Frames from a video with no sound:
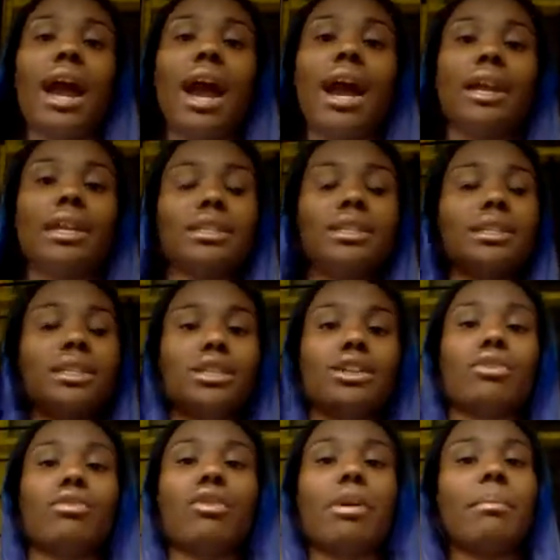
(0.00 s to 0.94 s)
I could
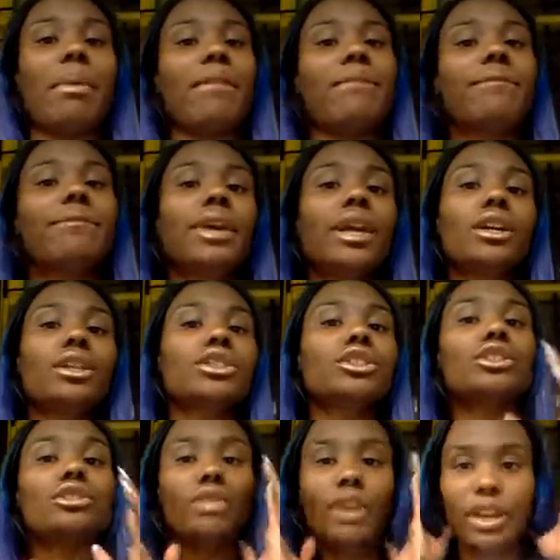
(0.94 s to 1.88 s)
still run my
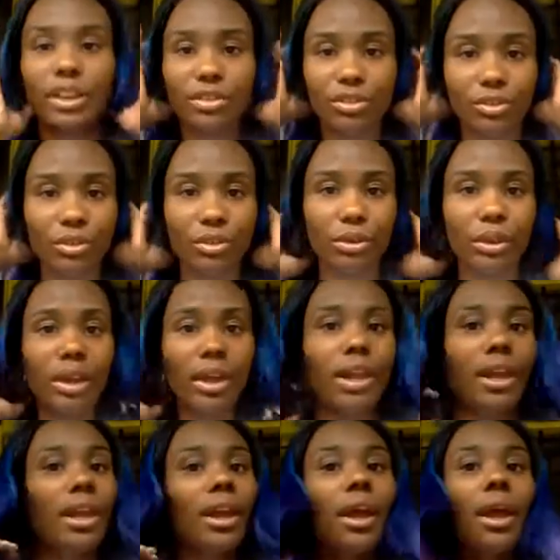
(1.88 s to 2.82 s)
fingers right through
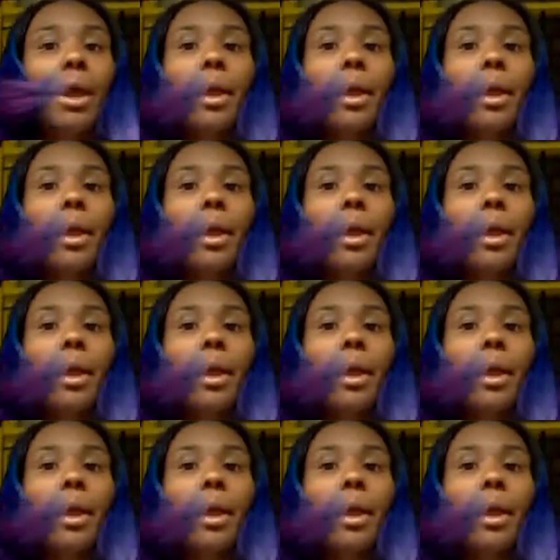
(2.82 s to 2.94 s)
it.